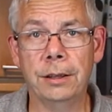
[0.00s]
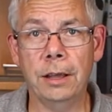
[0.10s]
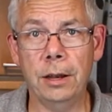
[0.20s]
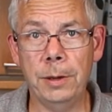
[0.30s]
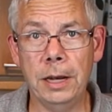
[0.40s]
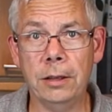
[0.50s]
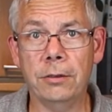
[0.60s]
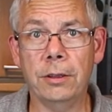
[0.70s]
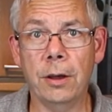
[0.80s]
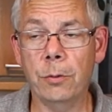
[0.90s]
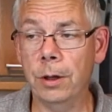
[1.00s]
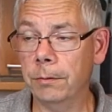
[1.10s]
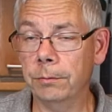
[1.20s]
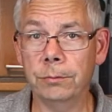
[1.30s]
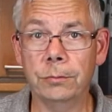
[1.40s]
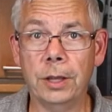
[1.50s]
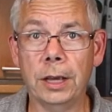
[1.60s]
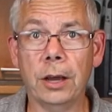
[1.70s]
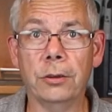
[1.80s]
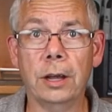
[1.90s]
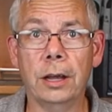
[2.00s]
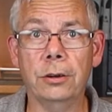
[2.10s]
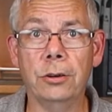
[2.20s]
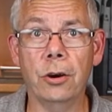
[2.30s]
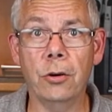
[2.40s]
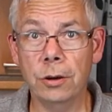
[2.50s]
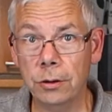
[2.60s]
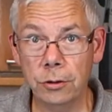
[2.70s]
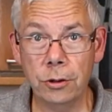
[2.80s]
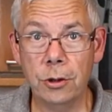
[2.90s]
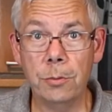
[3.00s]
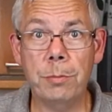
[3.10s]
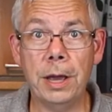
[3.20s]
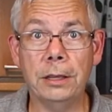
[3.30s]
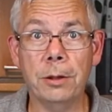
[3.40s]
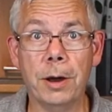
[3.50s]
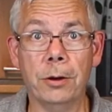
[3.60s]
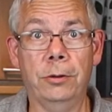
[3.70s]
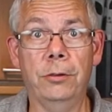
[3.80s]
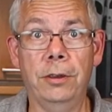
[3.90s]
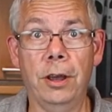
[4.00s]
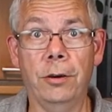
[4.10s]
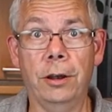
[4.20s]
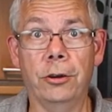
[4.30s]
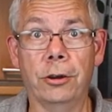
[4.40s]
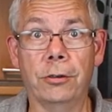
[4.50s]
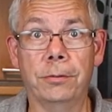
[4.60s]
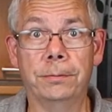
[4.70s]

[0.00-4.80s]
10 minutes, then we take out the other dough and bake them out and see how they look.